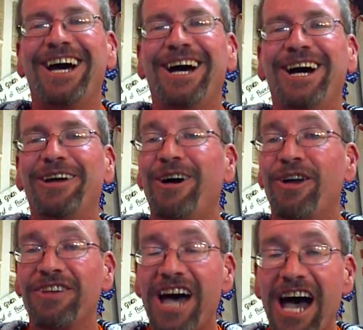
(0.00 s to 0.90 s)
Uh,
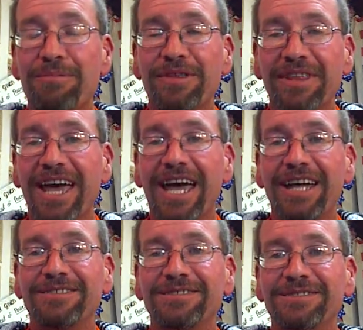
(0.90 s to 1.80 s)
on top of
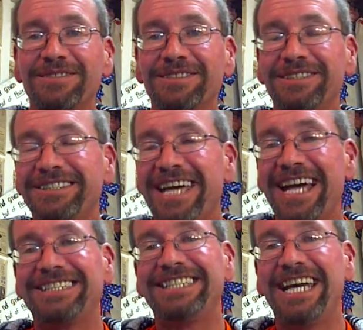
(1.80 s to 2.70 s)
that,
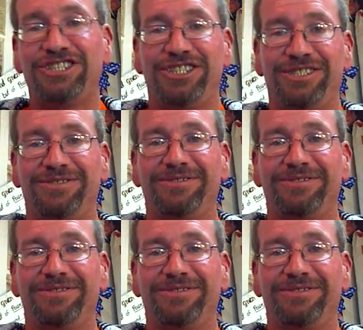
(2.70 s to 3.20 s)
taxation.